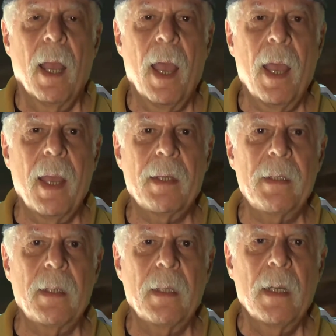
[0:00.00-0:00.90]

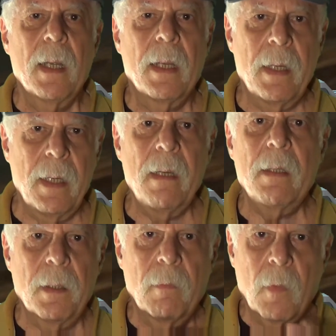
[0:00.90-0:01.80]
And
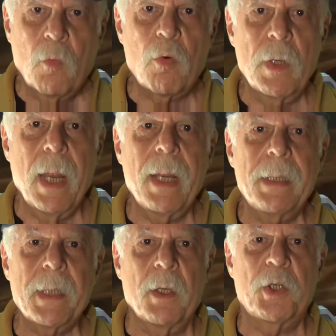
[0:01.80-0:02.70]
he
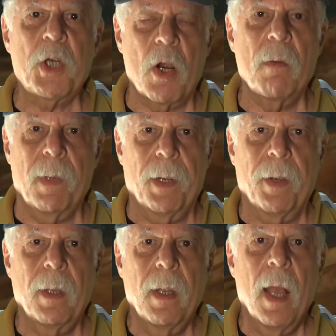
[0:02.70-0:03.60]
creates a
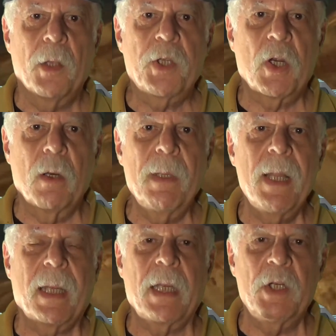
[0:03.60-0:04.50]
turbine
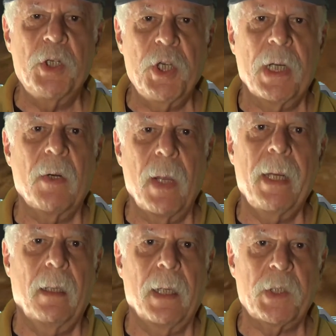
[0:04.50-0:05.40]
that can
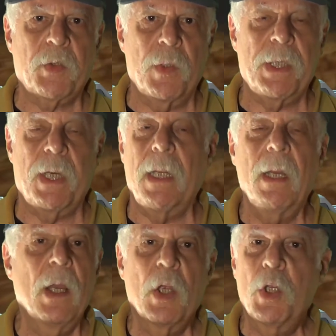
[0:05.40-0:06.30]
generate electricity
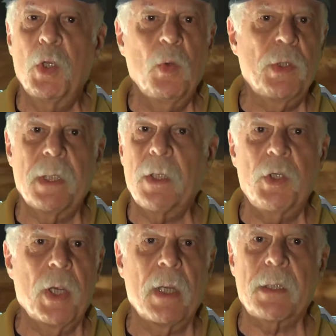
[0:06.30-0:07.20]
using
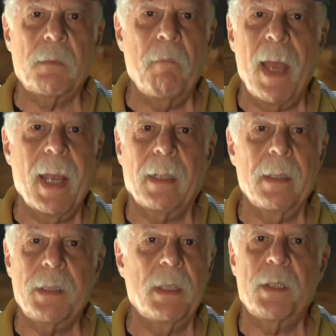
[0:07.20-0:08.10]
just
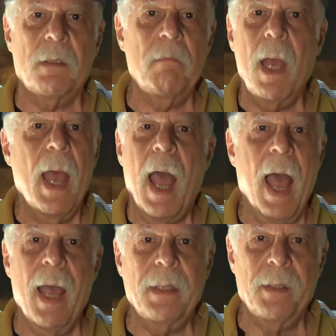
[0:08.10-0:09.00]
magnetism
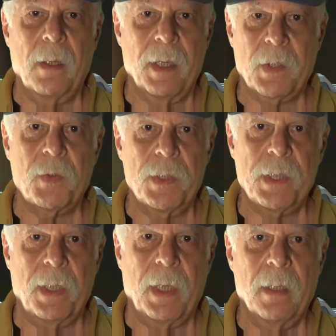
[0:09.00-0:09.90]
and
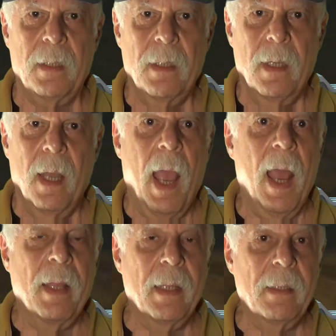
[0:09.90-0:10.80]
electricity.
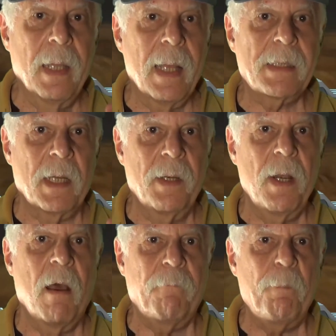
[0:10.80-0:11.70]
And that's
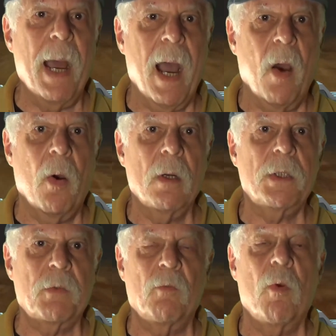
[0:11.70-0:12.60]
enough power
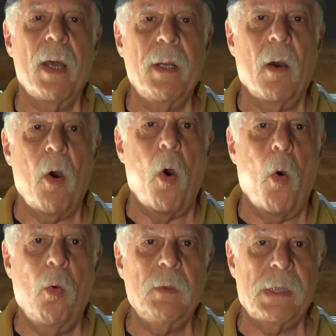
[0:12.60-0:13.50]
to run a
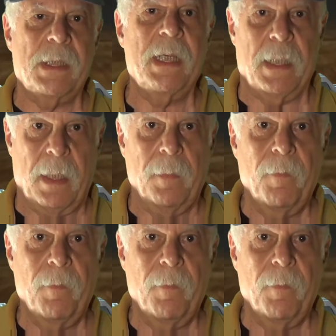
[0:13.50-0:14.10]
whole city.